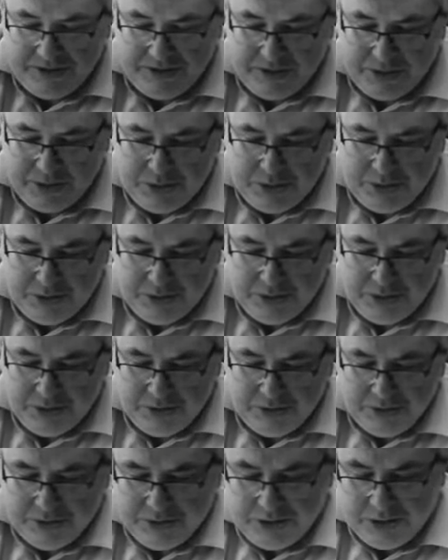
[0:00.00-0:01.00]
through
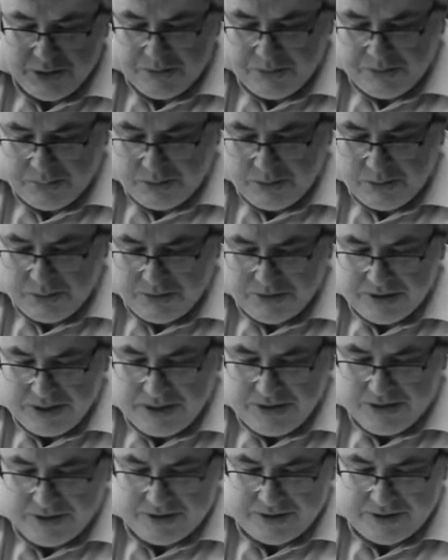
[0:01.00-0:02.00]
the audition
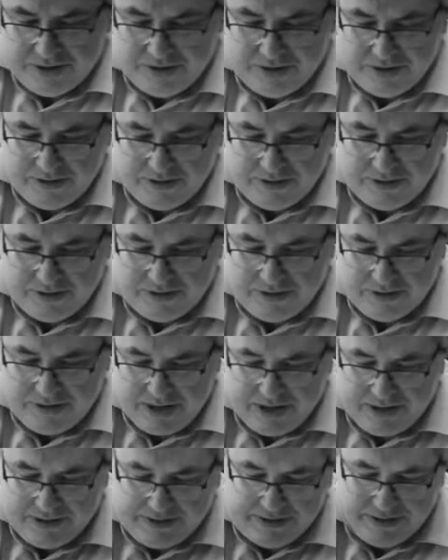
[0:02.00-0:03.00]
process
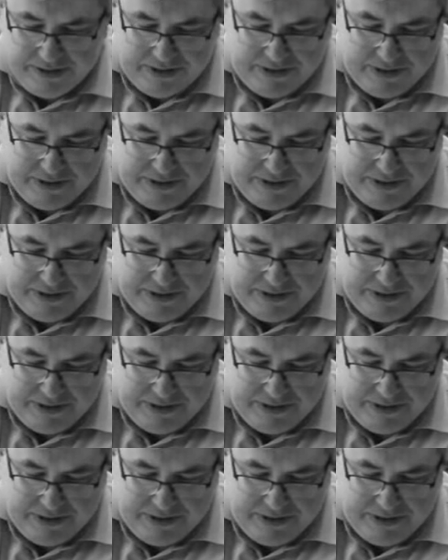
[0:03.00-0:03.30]
that